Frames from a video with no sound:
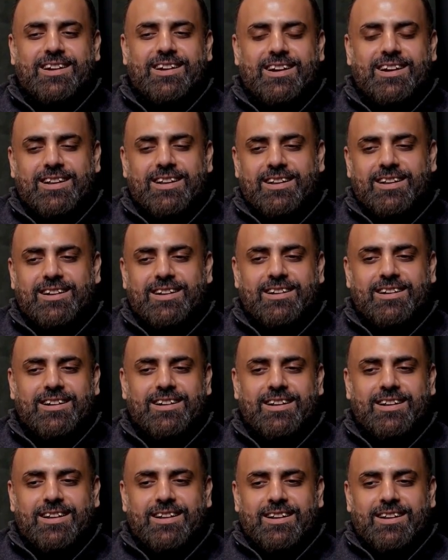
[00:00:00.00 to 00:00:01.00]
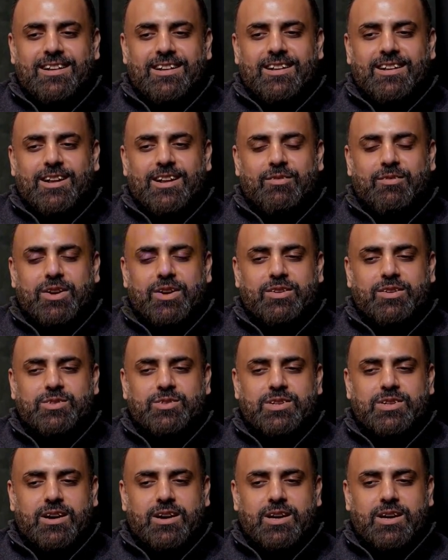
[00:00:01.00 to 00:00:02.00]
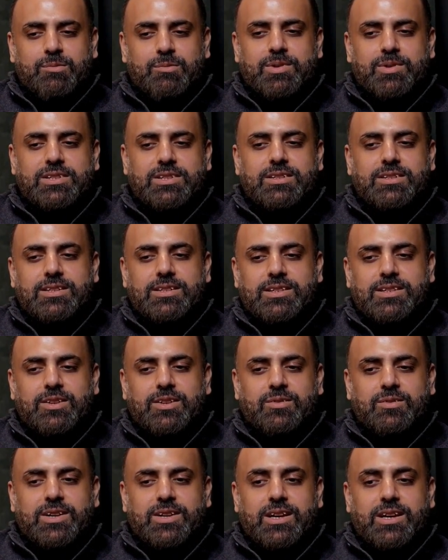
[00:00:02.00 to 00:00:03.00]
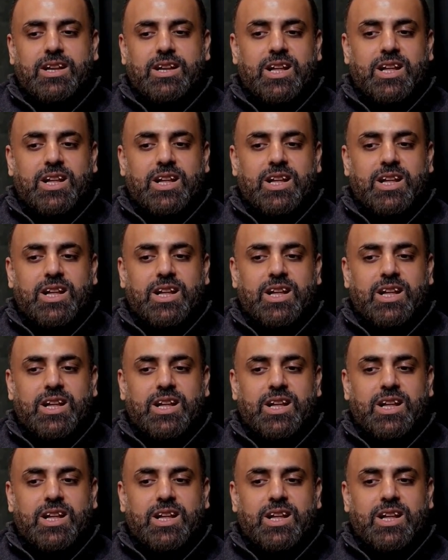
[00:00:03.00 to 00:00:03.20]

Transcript: Right. And when you start a business, you need